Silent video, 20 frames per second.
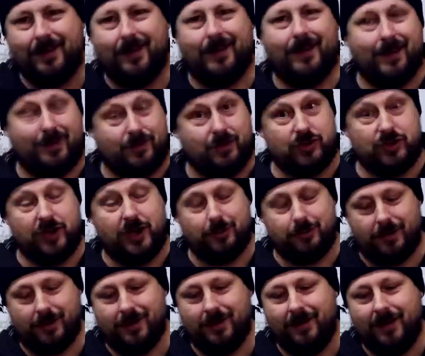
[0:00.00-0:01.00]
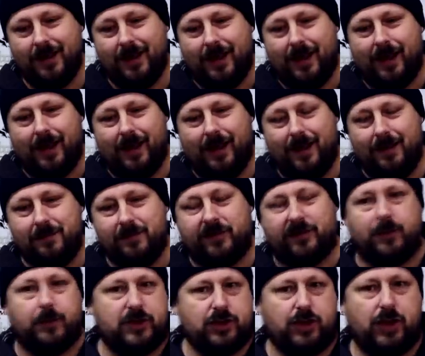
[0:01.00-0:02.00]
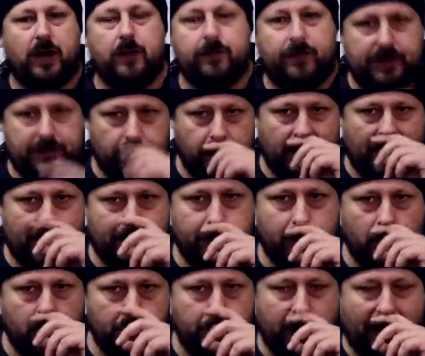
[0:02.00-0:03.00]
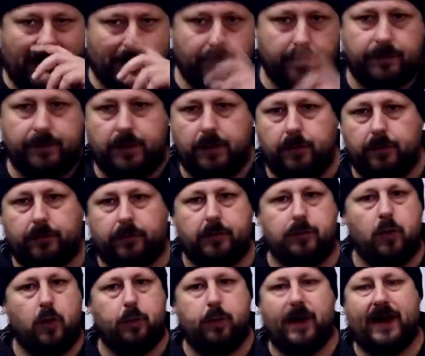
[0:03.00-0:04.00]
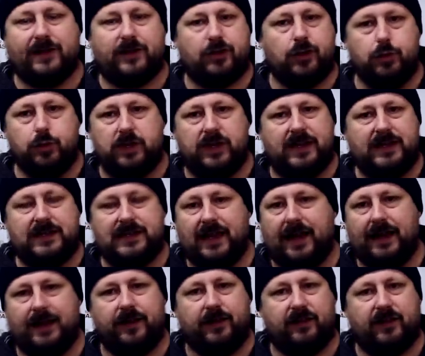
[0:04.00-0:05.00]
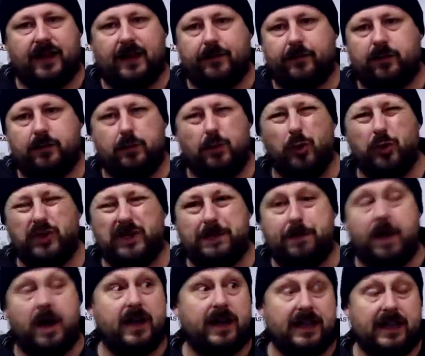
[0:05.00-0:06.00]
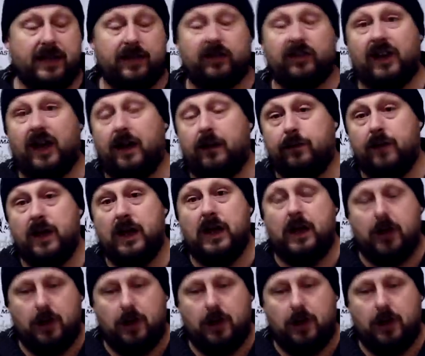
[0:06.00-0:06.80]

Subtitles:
that's a joke. So we should hopefully do a couple more brand reviews, some more practical detailing stuff, some more debunking stuff.